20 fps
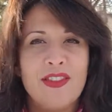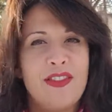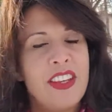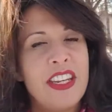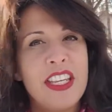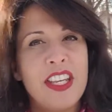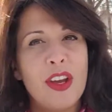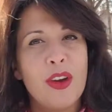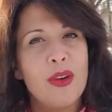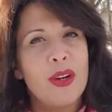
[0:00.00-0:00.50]

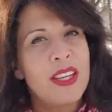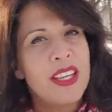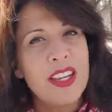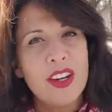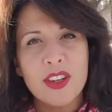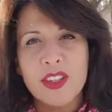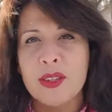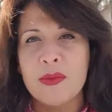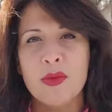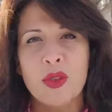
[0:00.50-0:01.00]
video to
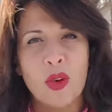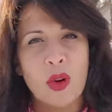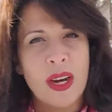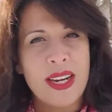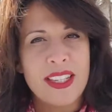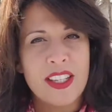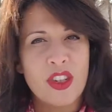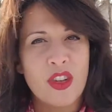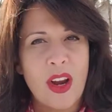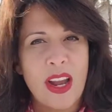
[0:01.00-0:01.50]
hear some
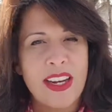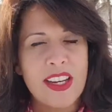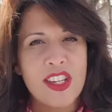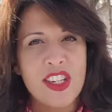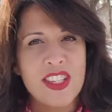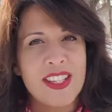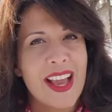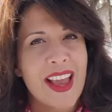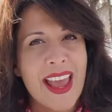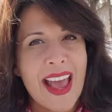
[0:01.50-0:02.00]
great
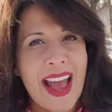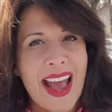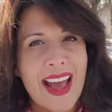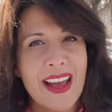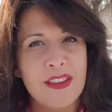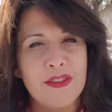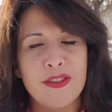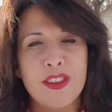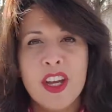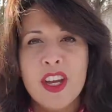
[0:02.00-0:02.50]
strategies I
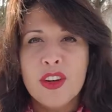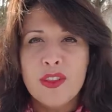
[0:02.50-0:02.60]
have